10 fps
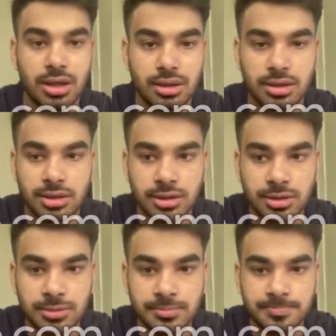
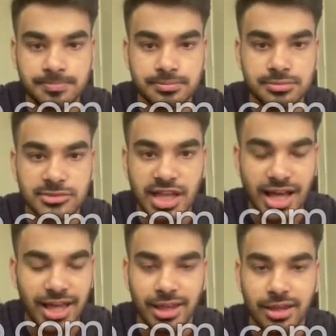Um,
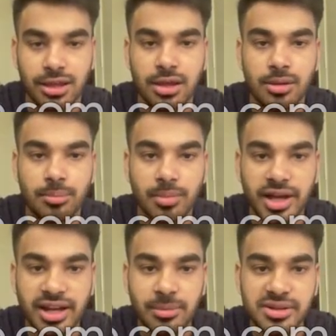Hi,
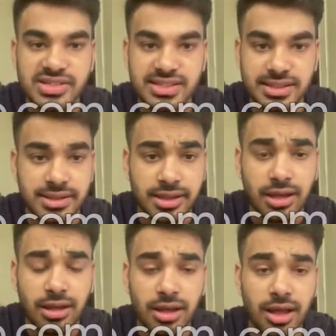my name is
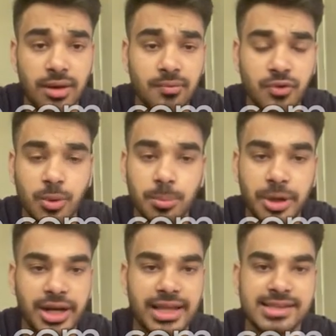Aditya. I'm from
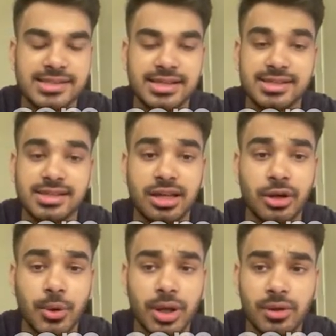BTech CSE, and
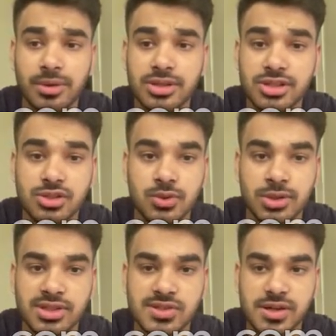today we're just
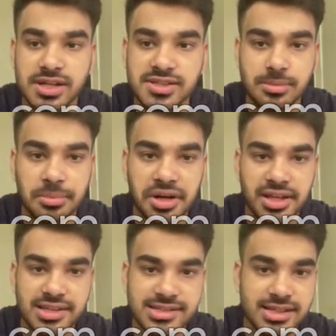gonna study some
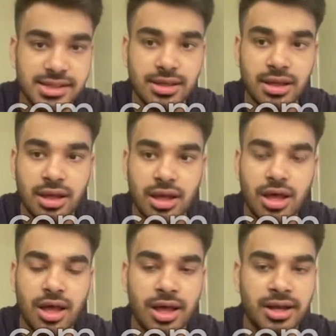DSA.
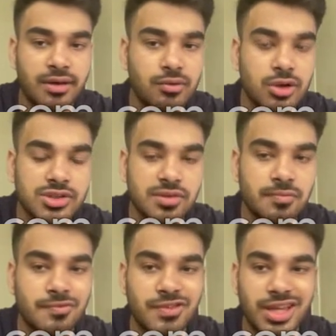And I've got
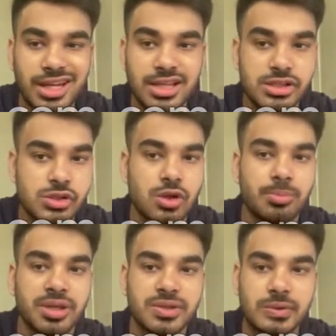some various
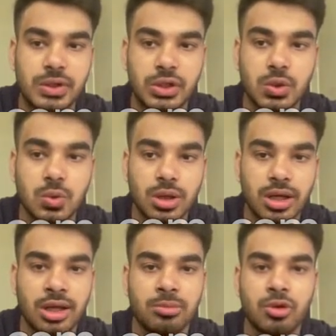topics for you,
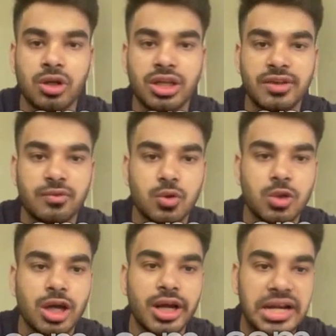and I'm gonna give you
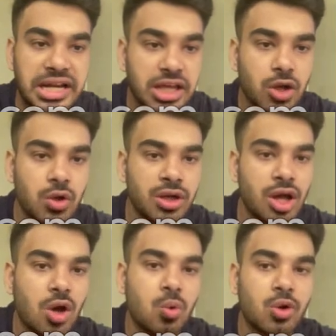the idea on
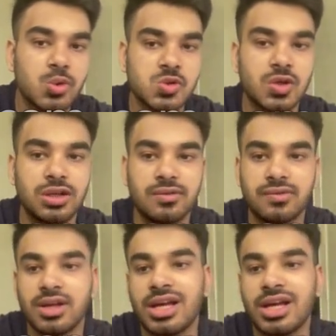how to solve